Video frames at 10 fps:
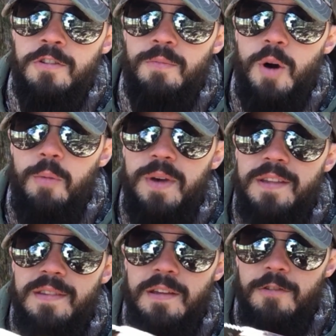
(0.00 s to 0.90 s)
small
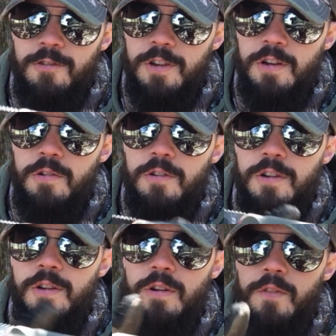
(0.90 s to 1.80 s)
basic, you know,
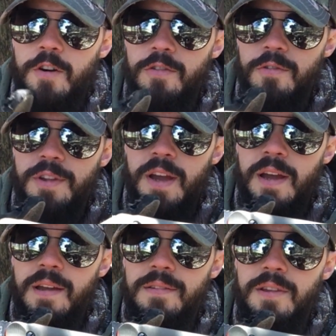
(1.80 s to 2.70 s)
universal
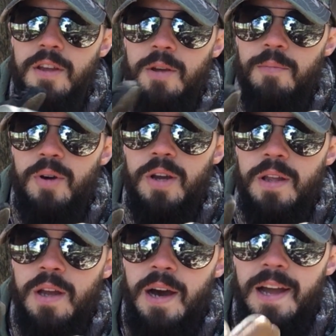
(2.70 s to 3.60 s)
task, but
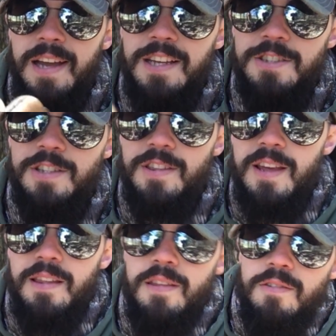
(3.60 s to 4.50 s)
I actually
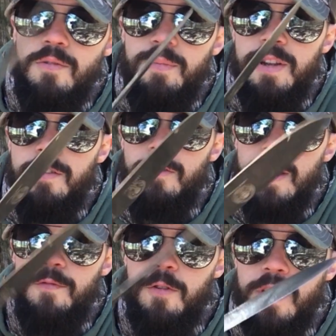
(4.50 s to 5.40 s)
think this would be
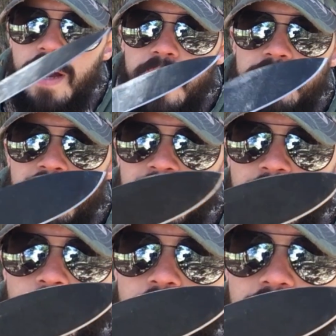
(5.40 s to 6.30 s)
great for guys
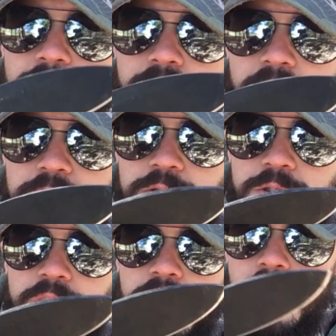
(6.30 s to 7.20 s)
going in
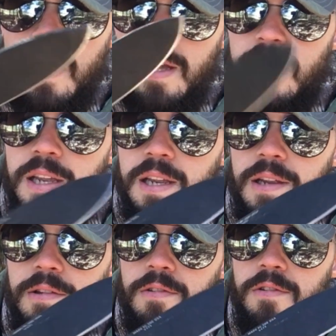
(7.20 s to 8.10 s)
country,
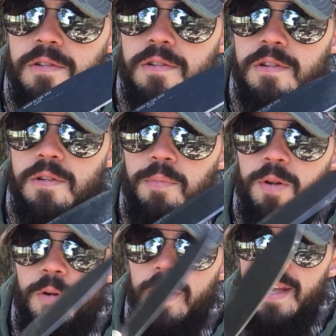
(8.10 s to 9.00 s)

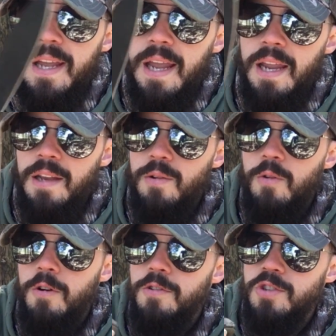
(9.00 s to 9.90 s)
deploying, and
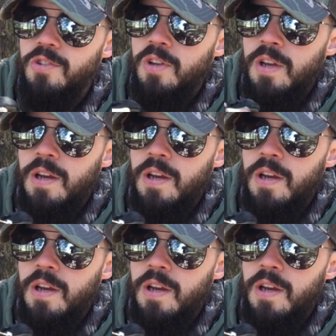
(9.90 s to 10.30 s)
or just